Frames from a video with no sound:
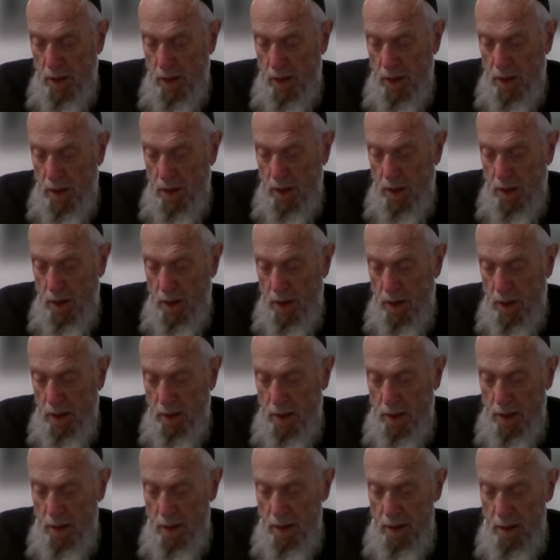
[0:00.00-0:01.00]

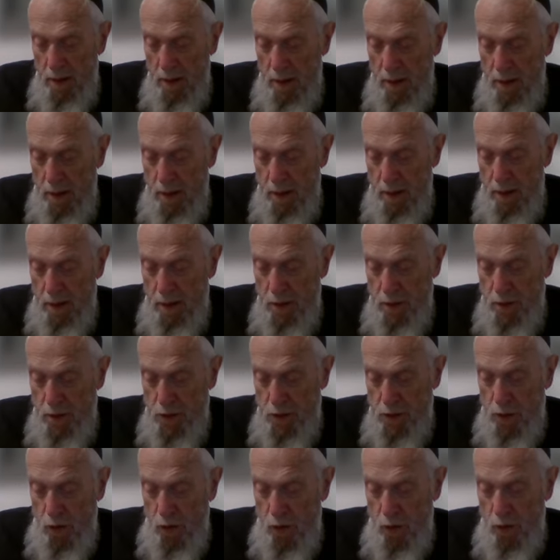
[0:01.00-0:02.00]
uh,
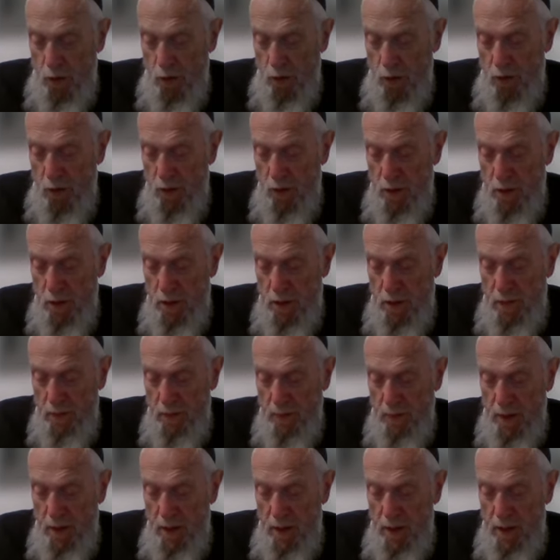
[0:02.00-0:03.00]
show
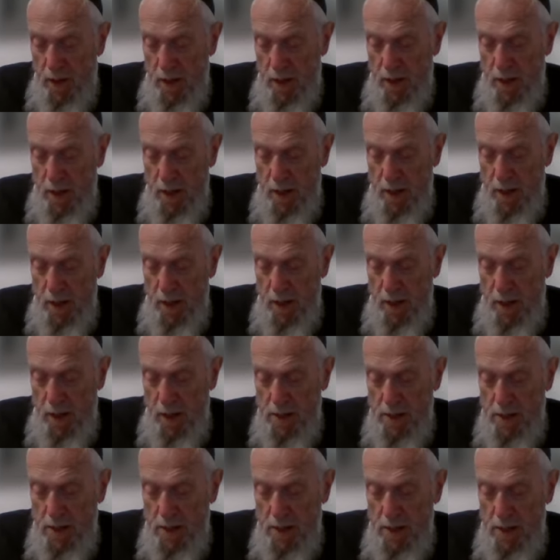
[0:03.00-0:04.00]
an
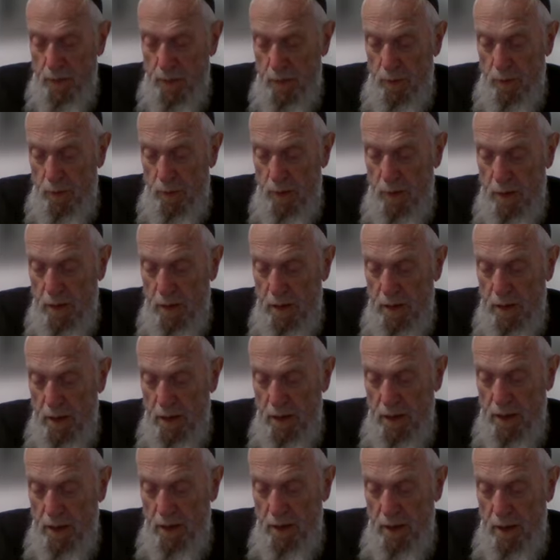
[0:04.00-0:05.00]
example
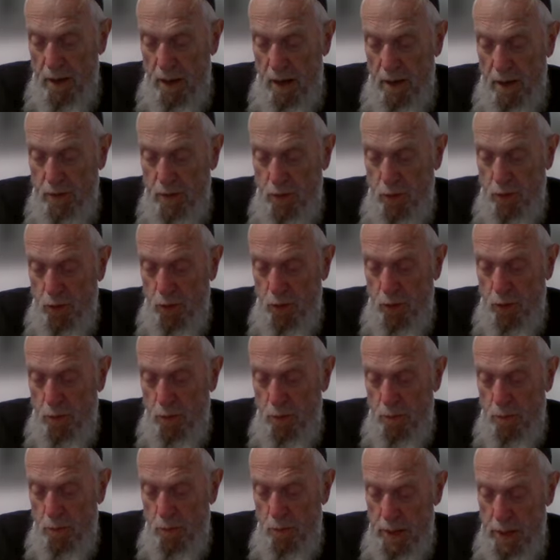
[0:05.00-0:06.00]
how to do
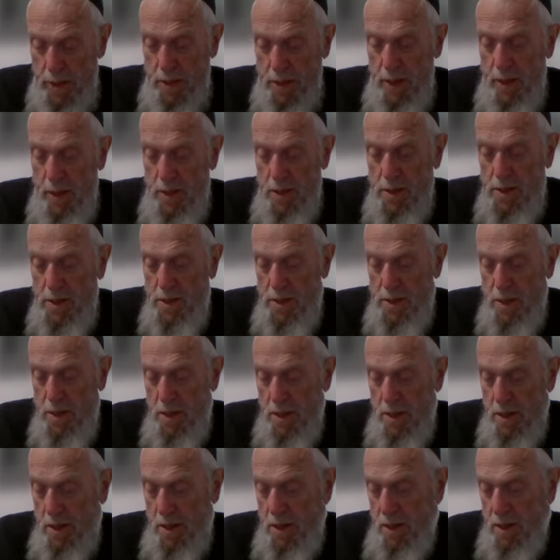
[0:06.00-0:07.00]
bad things.
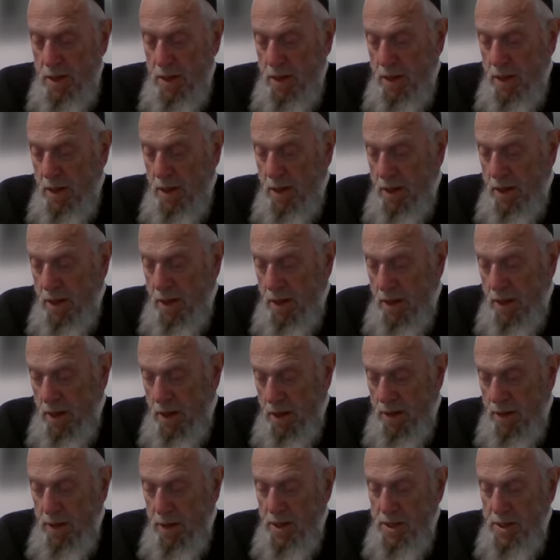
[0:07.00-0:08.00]

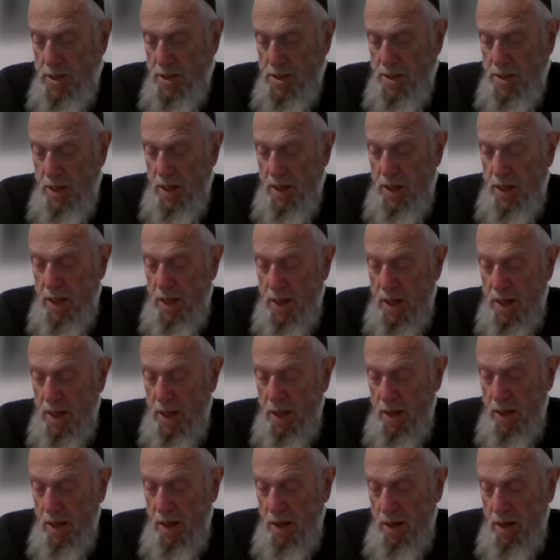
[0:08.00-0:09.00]
And this is really
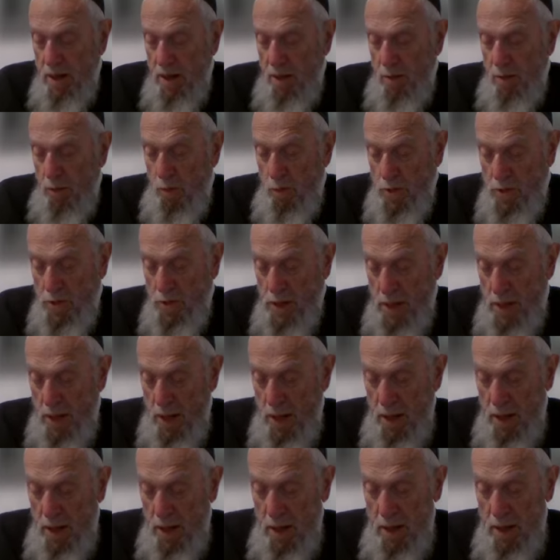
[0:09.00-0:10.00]
was
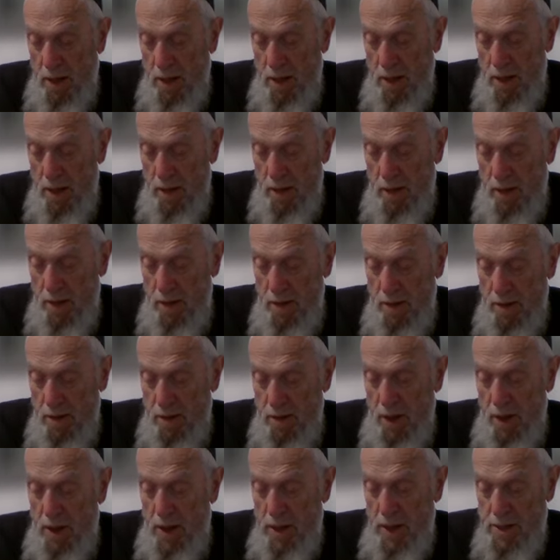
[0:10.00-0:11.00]
uh,
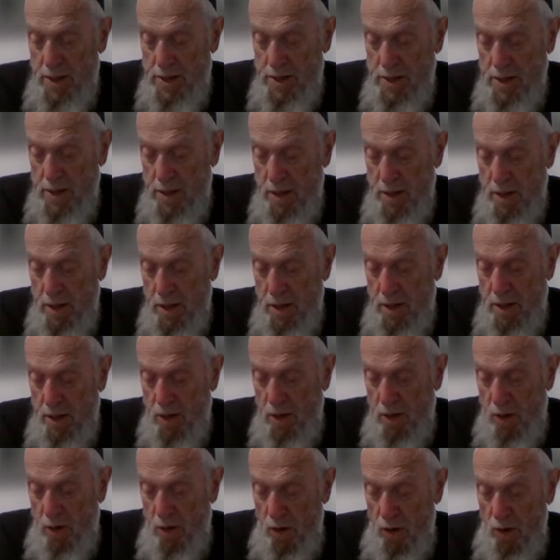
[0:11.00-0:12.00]
the lesson
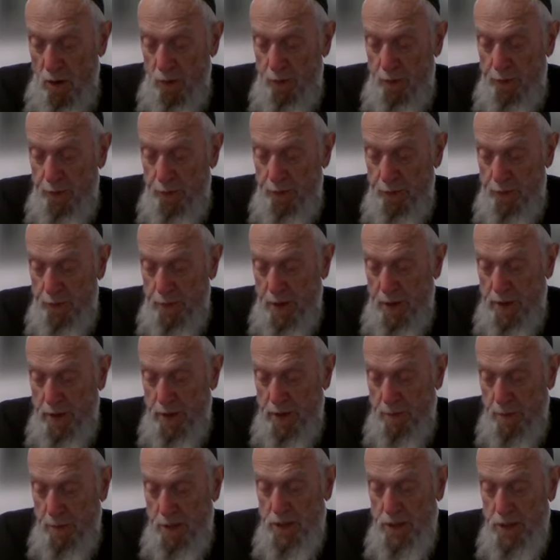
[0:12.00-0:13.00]
of that
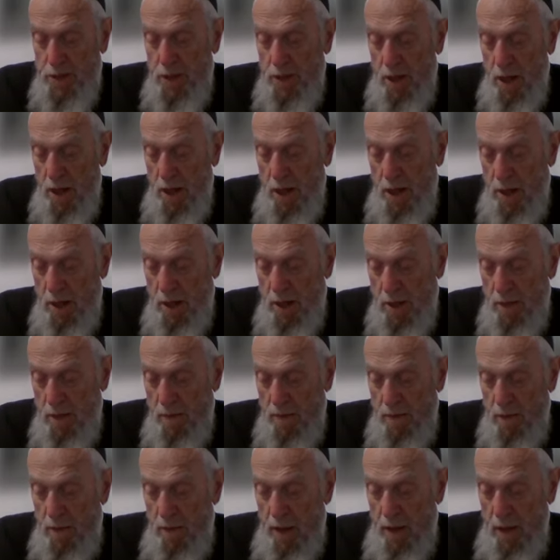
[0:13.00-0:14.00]
Mishnah.
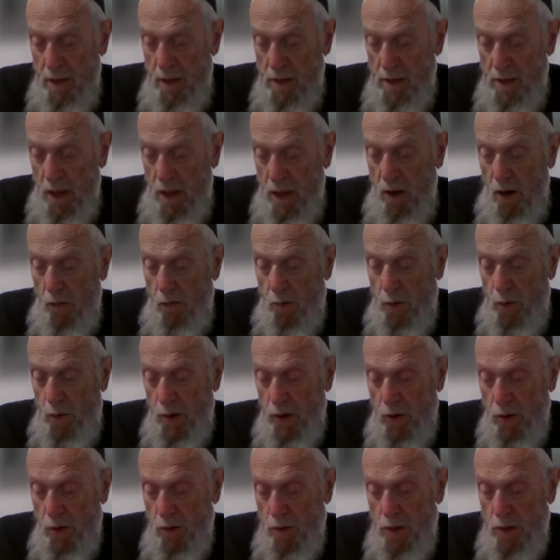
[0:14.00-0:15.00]
Now we
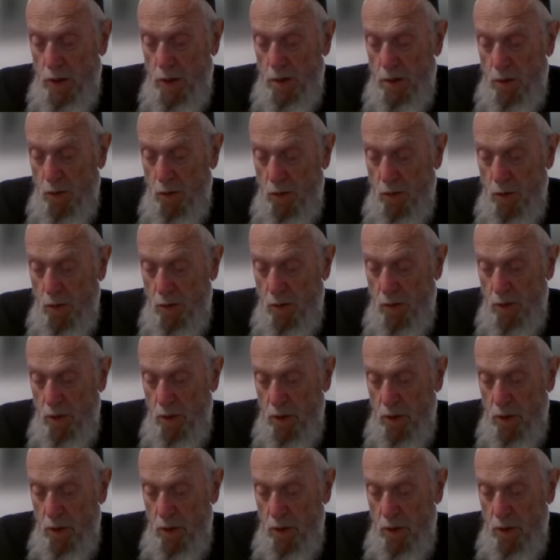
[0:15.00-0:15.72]
continue